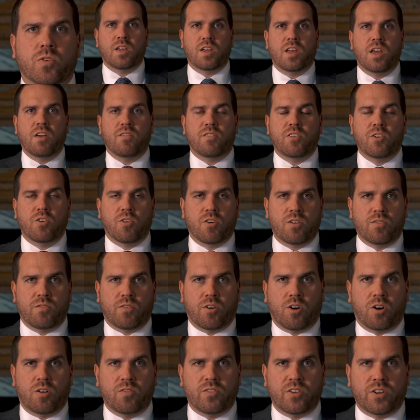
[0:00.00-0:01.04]
If you're
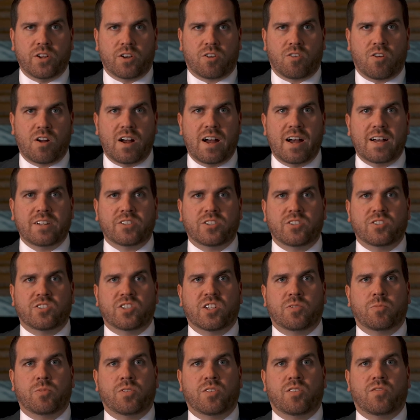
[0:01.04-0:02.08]
involved in a crash and
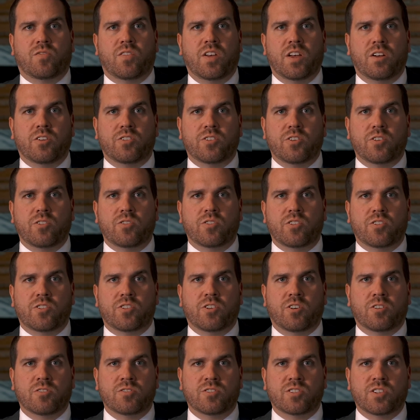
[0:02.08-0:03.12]
someone's failed to use a
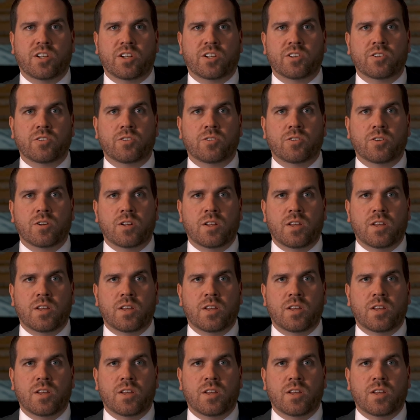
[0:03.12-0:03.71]
turn signal,